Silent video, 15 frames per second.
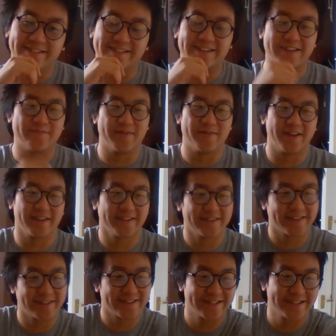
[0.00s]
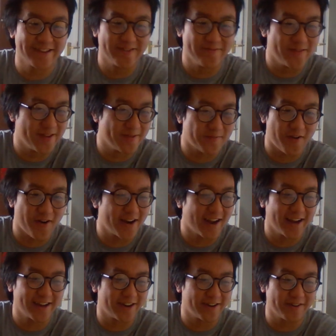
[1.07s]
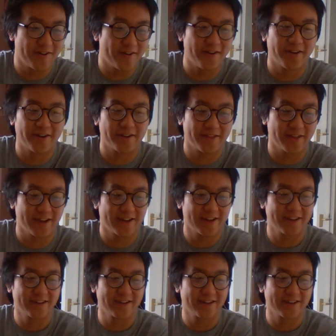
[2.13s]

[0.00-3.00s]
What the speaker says: See you in a minute. See you in a minute, Brian. I gotta go. I gotta think.